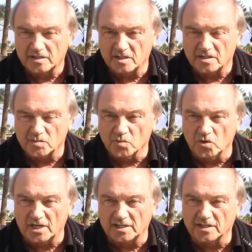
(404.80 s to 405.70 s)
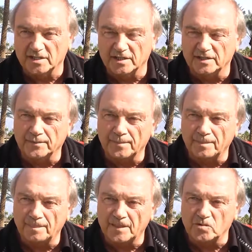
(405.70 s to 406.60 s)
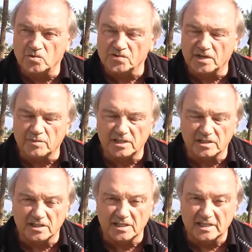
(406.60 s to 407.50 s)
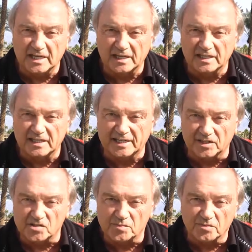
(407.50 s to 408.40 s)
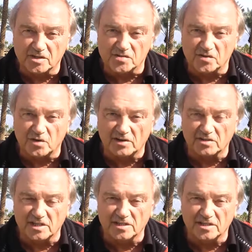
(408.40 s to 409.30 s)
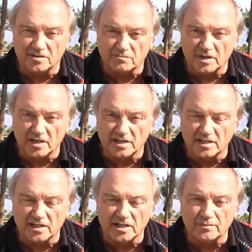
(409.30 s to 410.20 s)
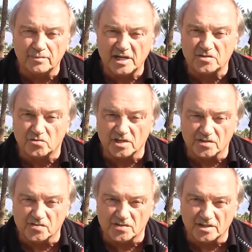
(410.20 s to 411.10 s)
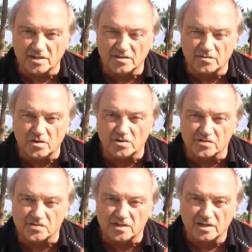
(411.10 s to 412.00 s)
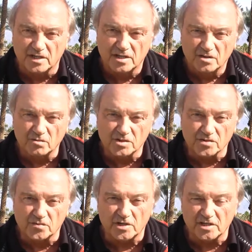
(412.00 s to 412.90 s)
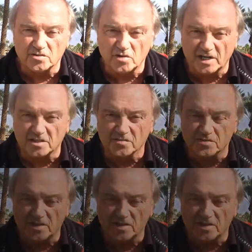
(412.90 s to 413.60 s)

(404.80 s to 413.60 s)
it's more like the courses are like inland links, but surrounded by pine trees and forest, which is a very attractive